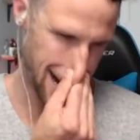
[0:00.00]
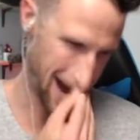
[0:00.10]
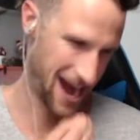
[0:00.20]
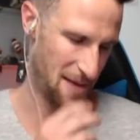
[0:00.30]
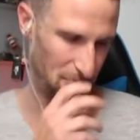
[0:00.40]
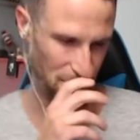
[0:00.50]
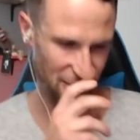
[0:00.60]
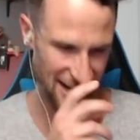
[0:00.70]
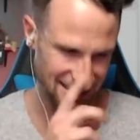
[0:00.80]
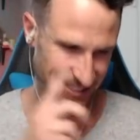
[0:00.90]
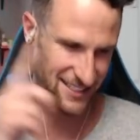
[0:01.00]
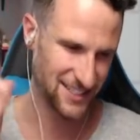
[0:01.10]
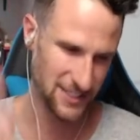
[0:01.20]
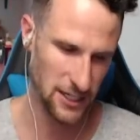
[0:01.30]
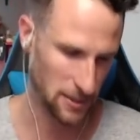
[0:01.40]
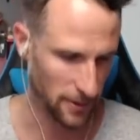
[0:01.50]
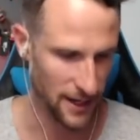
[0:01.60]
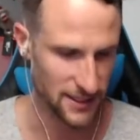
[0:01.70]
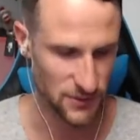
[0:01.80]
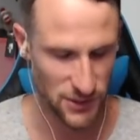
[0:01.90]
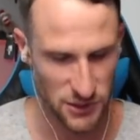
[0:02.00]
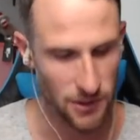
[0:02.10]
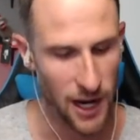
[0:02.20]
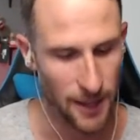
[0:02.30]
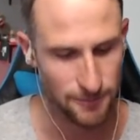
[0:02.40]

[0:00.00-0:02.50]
all right, Prince, Dark Prince, what you want?